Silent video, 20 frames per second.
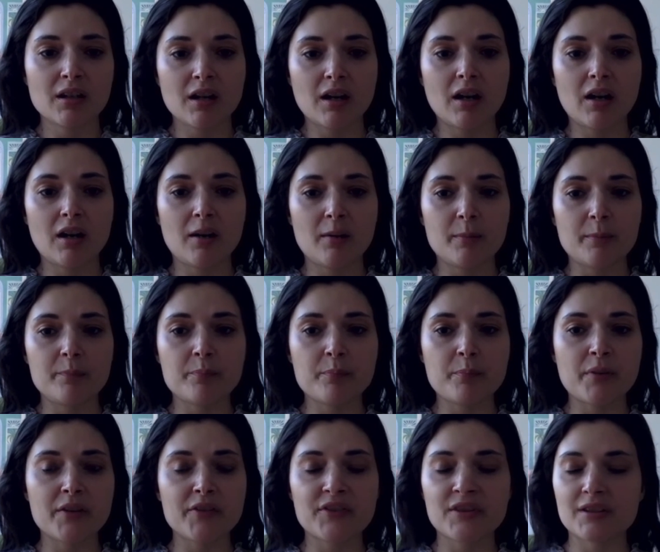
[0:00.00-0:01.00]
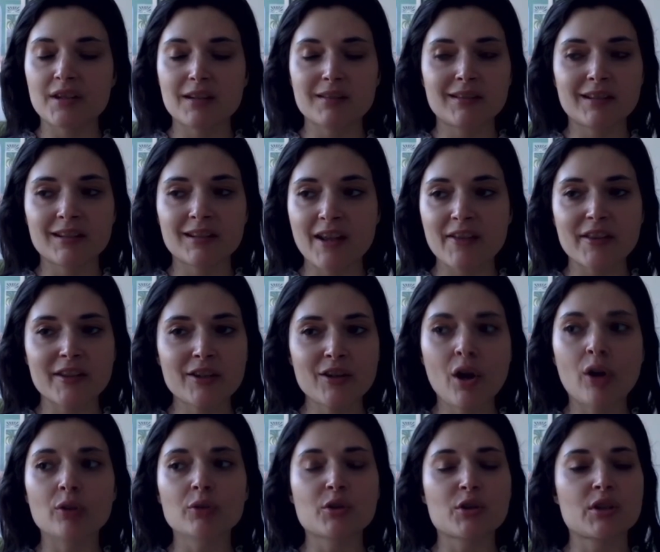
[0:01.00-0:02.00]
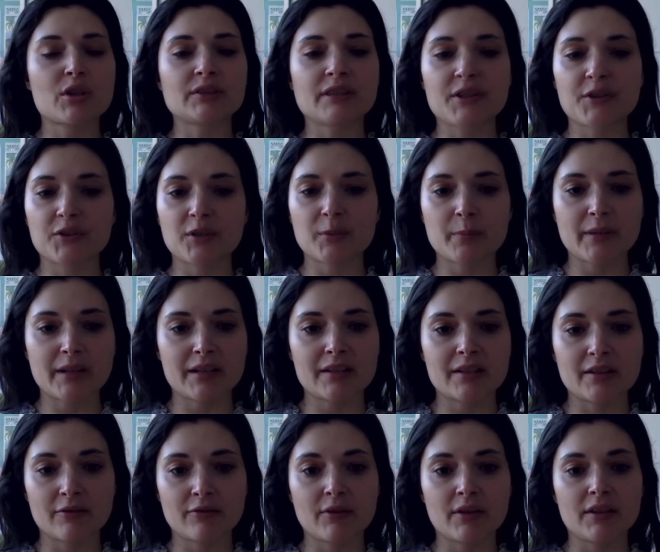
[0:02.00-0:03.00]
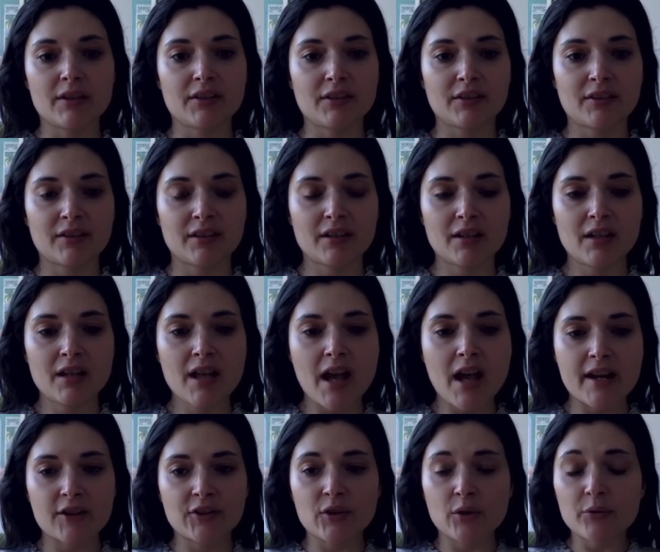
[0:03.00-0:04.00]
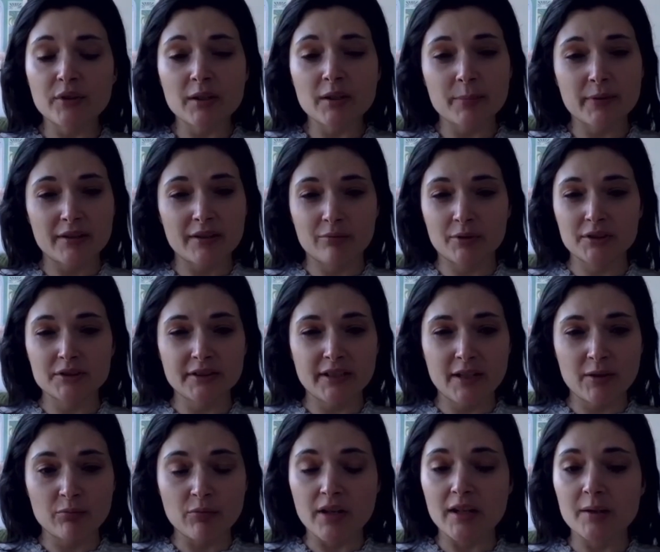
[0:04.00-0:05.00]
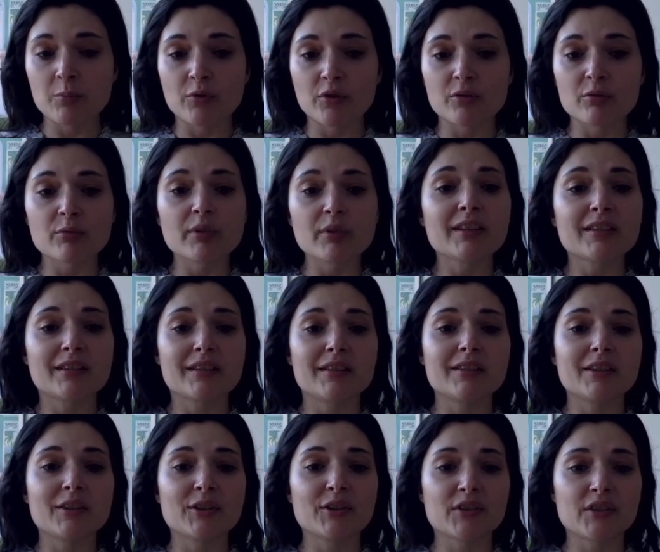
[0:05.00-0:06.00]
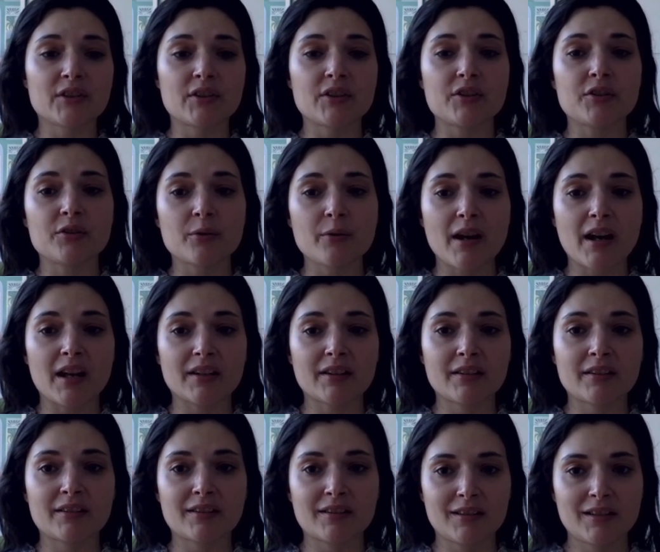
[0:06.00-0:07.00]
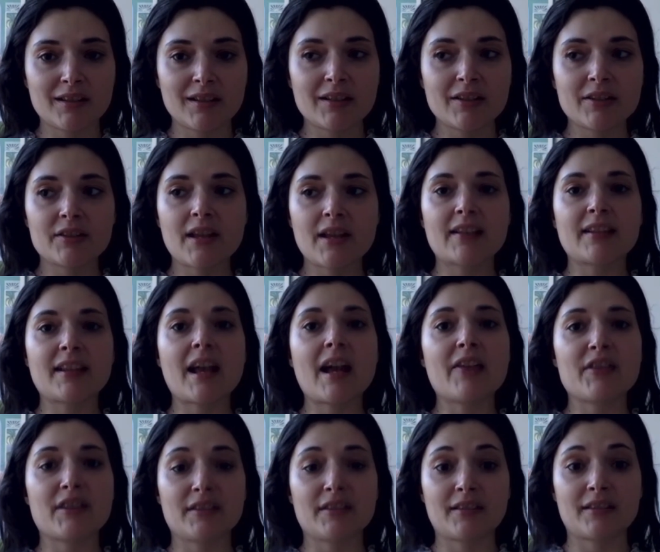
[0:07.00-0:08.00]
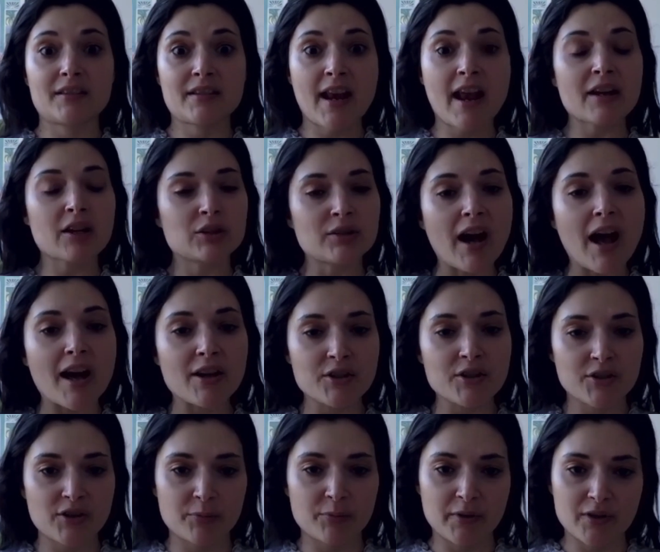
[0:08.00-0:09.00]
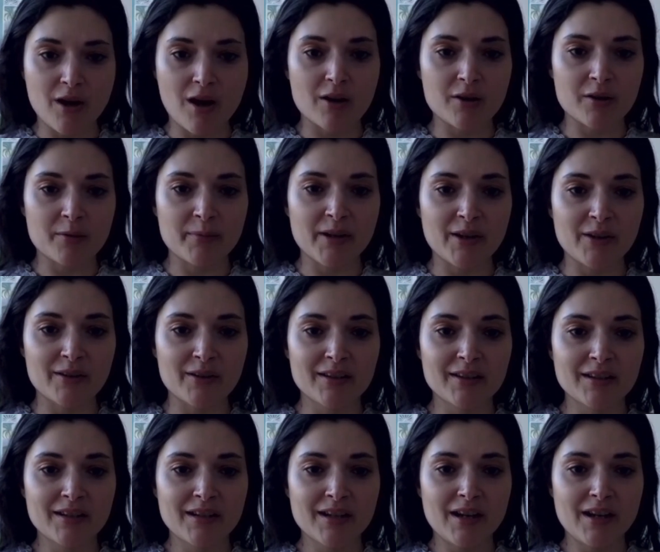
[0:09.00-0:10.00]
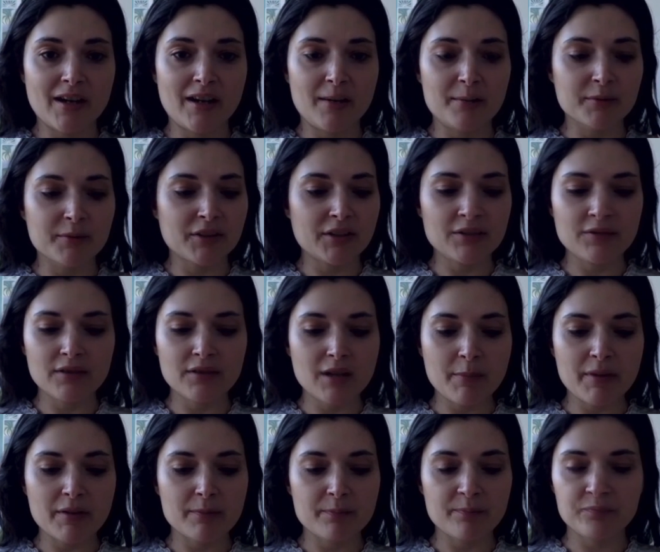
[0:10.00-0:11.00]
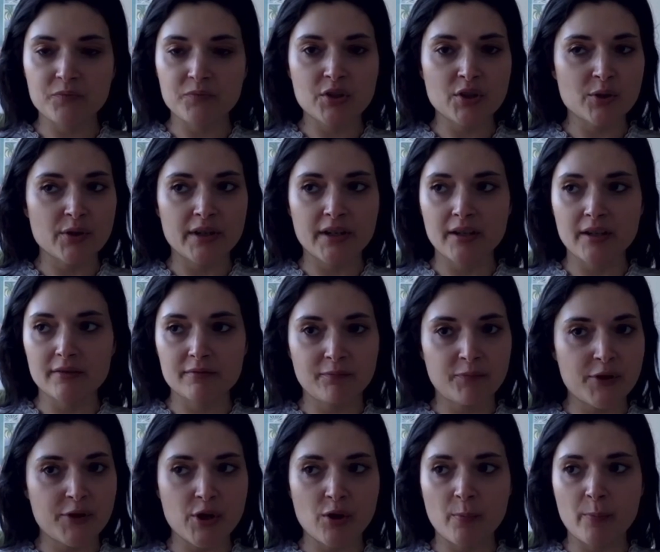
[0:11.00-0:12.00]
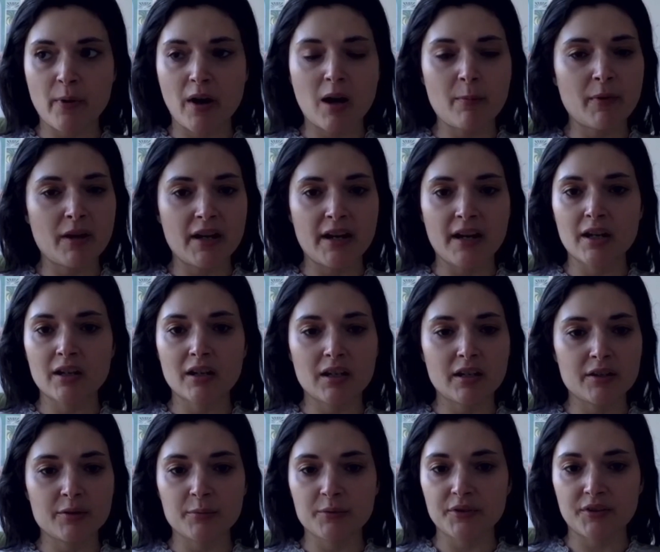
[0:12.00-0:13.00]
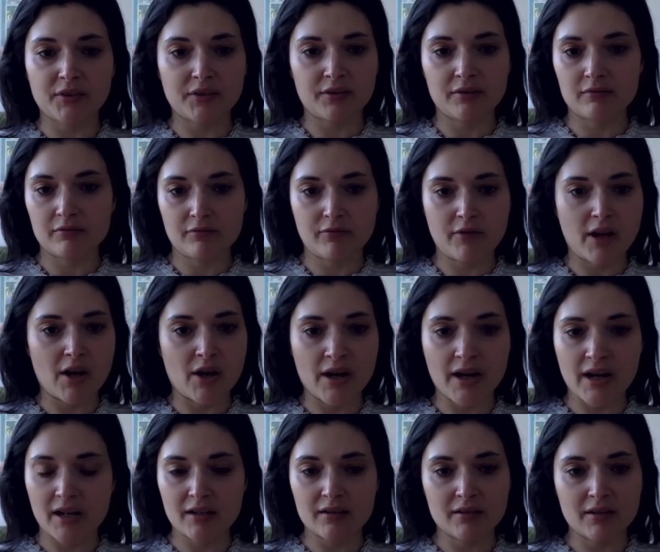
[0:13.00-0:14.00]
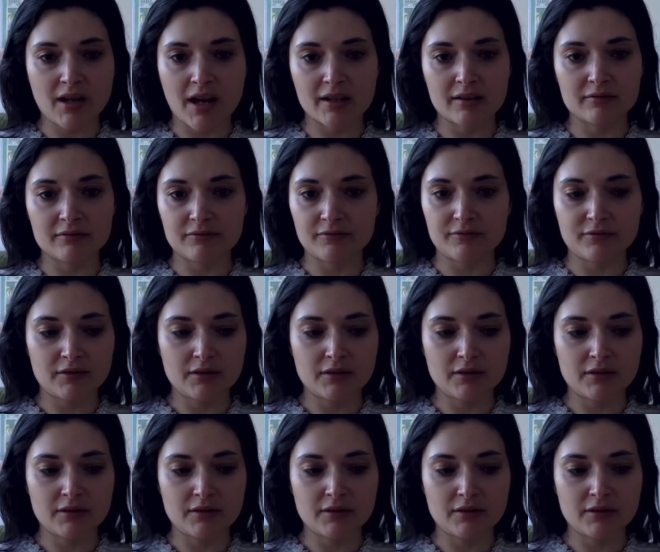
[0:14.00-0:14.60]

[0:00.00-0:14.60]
But I think culturally there's a big difference. And it's only been really in more recent years that the US has had this techlash that we talk about. Because even, during the Obama era, it was very kind of